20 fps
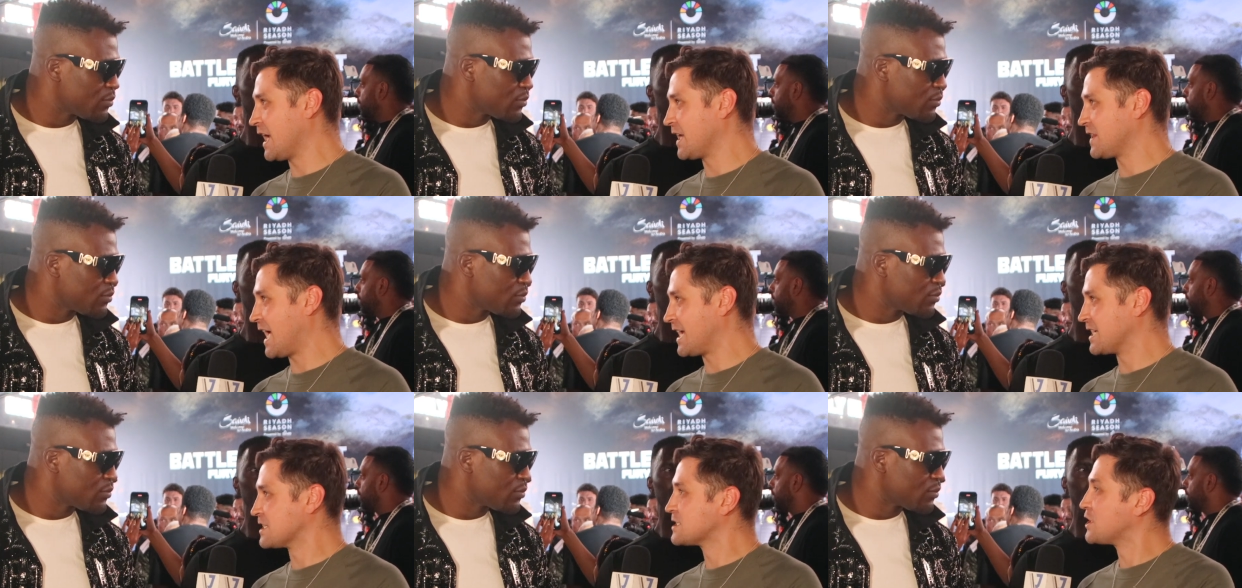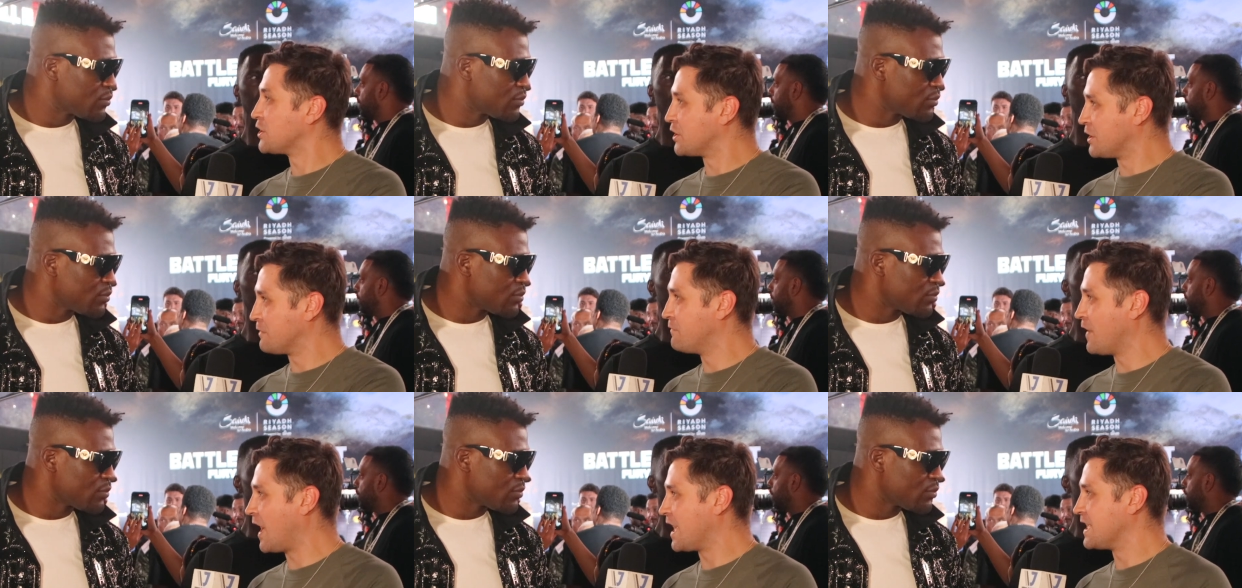Speaker 1: like that is
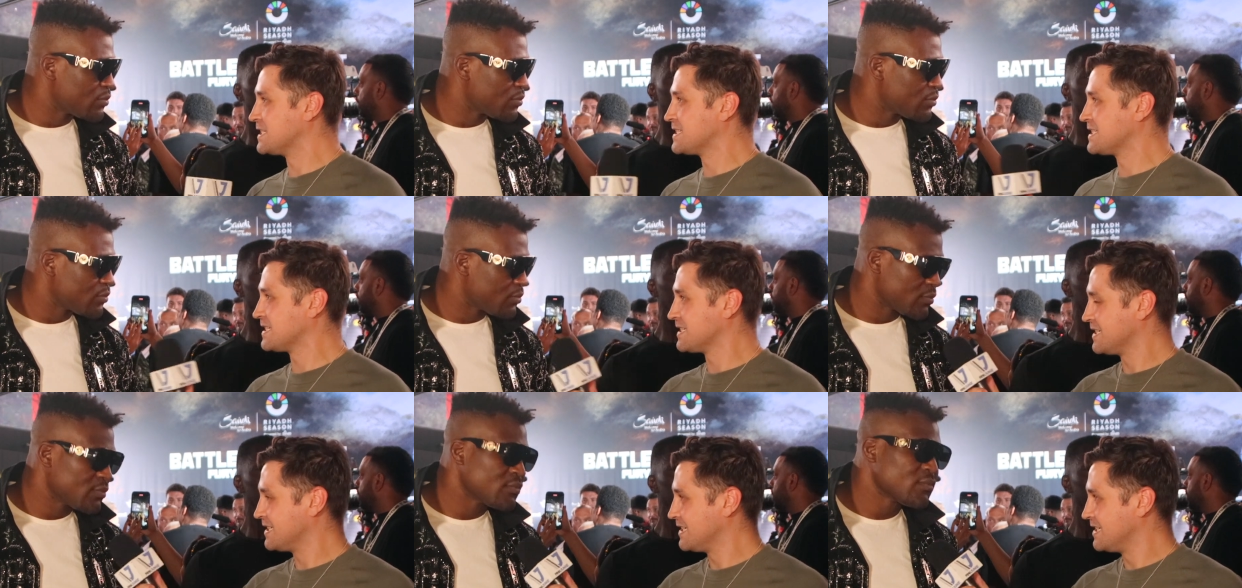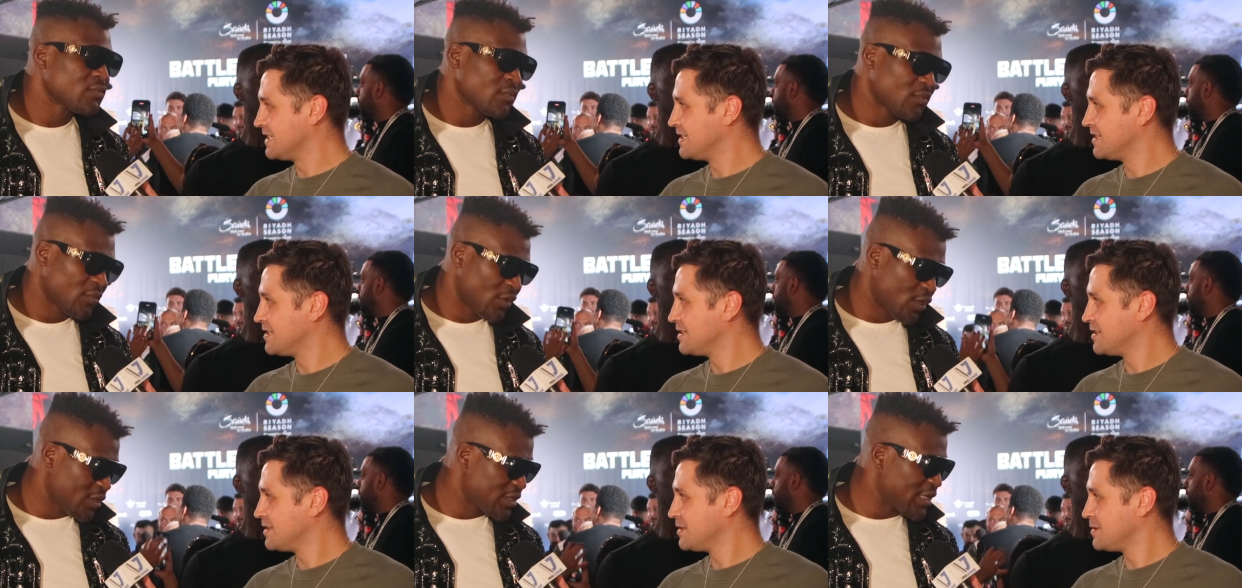good advice?
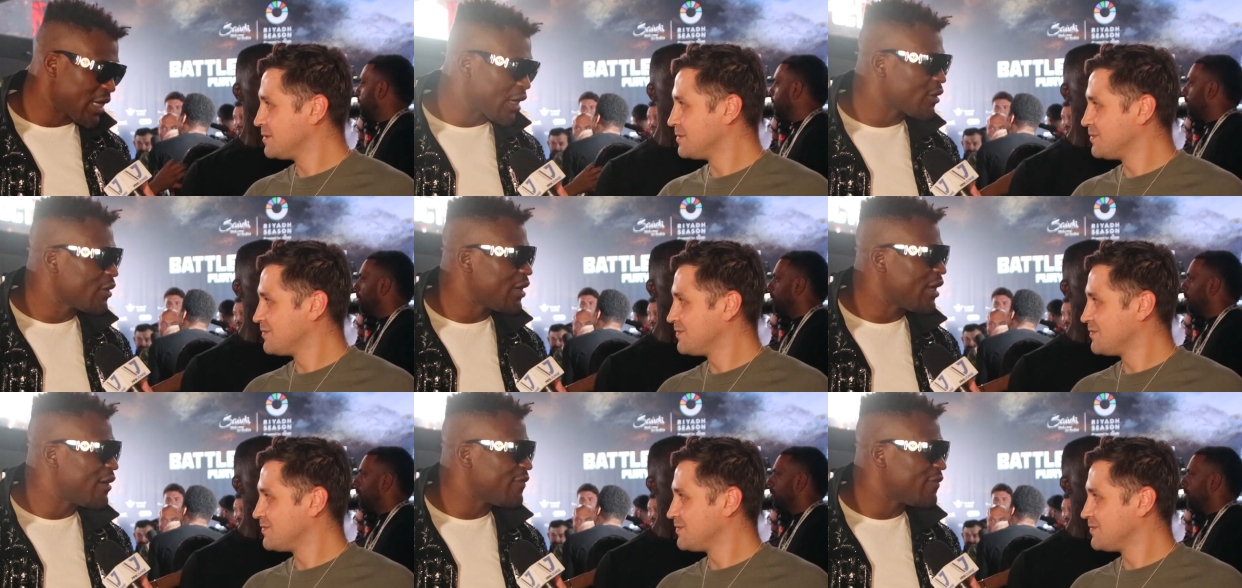
Speaker 2: Those are good